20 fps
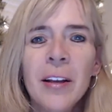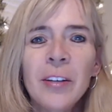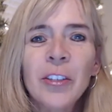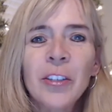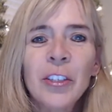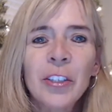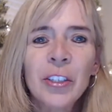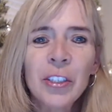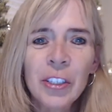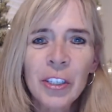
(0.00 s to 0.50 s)

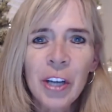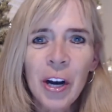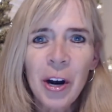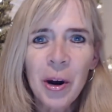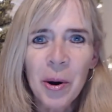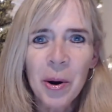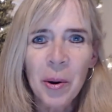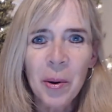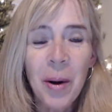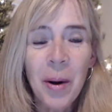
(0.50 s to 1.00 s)

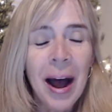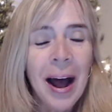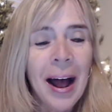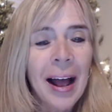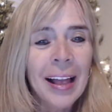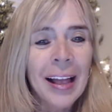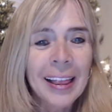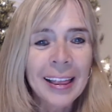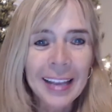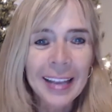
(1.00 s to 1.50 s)
So
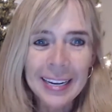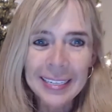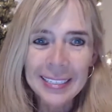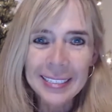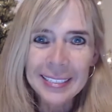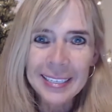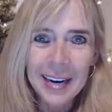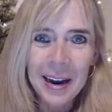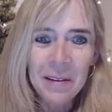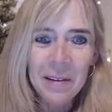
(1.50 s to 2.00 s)

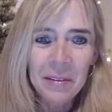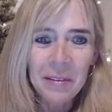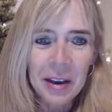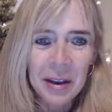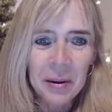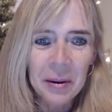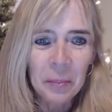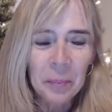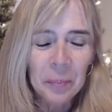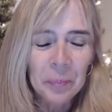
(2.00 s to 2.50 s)
let's dive in.